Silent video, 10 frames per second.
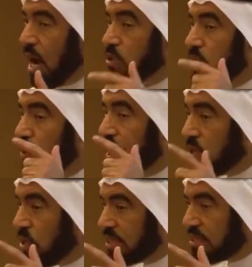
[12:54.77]
How do
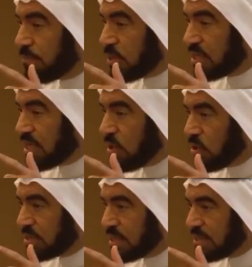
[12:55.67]
we know it's a
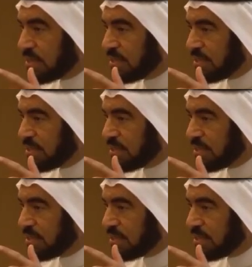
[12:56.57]
political order?